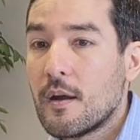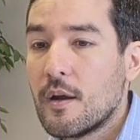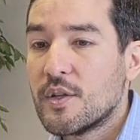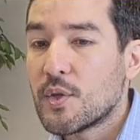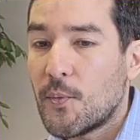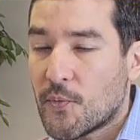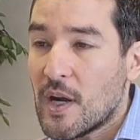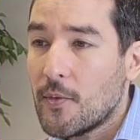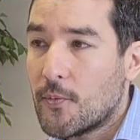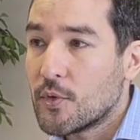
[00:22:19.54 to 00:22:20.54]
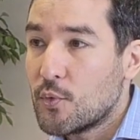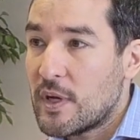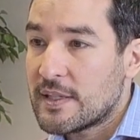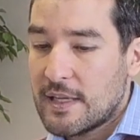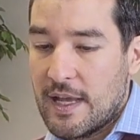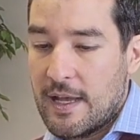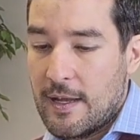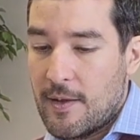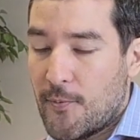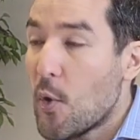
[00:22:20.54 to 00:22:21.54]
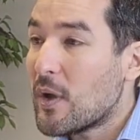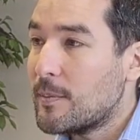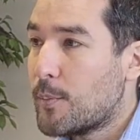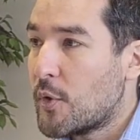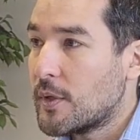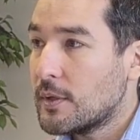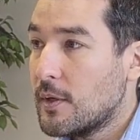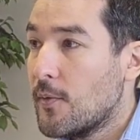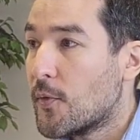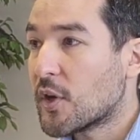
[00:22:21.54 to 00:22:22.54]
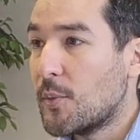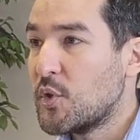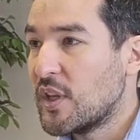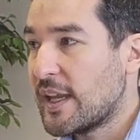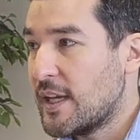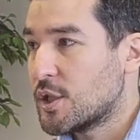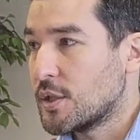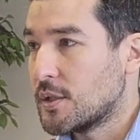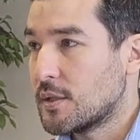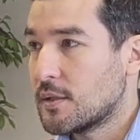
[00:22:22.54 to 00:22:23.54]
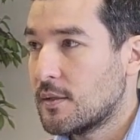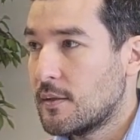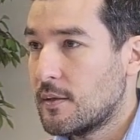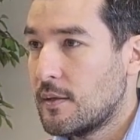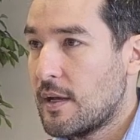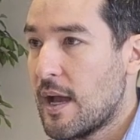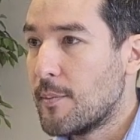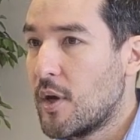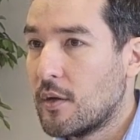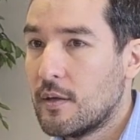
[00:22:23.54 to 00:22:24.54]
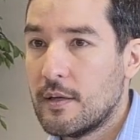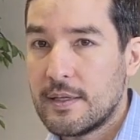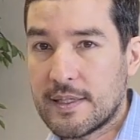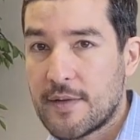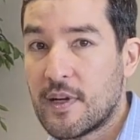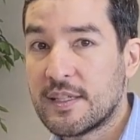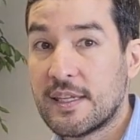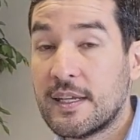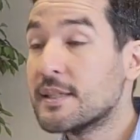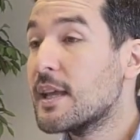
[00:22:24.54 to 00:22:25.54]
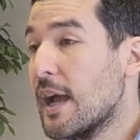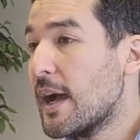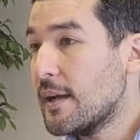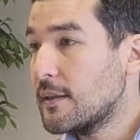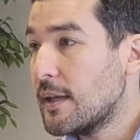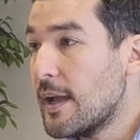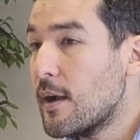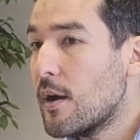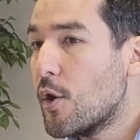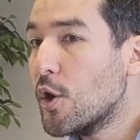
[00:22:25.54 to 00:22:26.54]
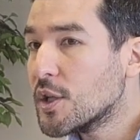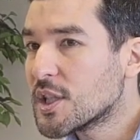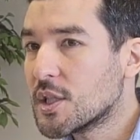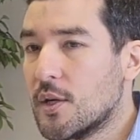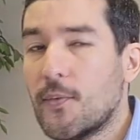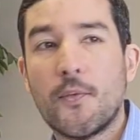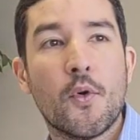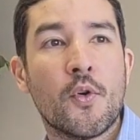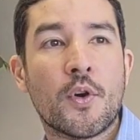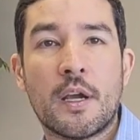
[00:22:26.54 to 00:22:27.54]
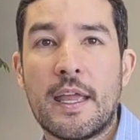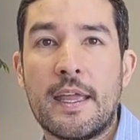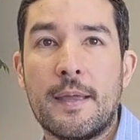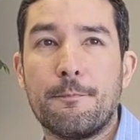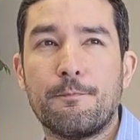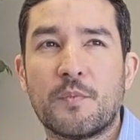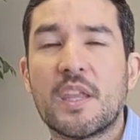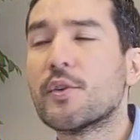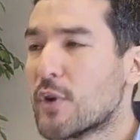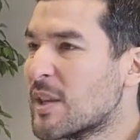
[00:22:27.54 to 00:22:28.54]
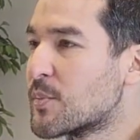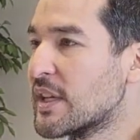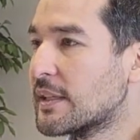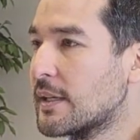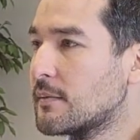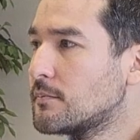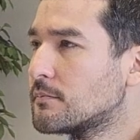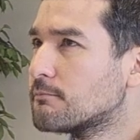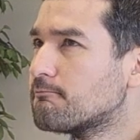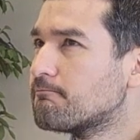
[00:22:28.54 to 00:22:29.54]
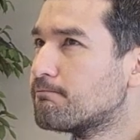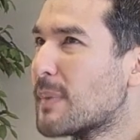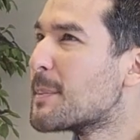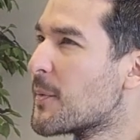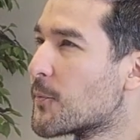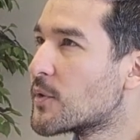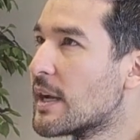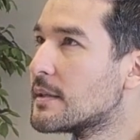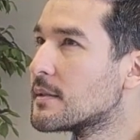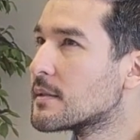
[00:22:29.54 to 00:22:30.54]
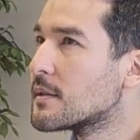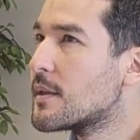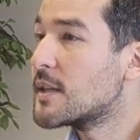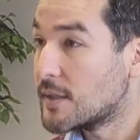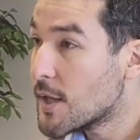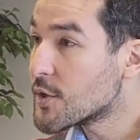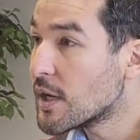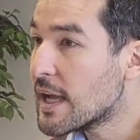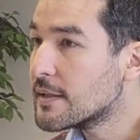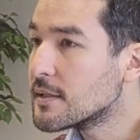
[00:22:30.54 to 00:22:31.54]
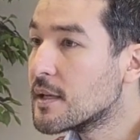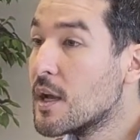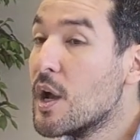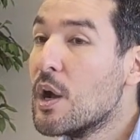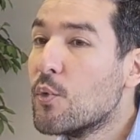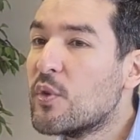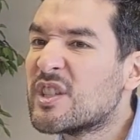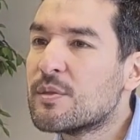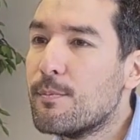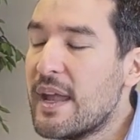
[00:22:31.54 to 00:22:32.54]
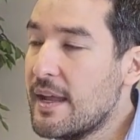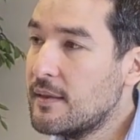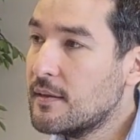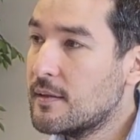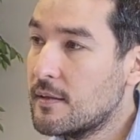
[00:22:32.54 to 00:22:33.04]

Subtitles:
So Frankfurt was a focal point for communications among several cities, and also for Great Britain, maybe France, the Netherlands, which meant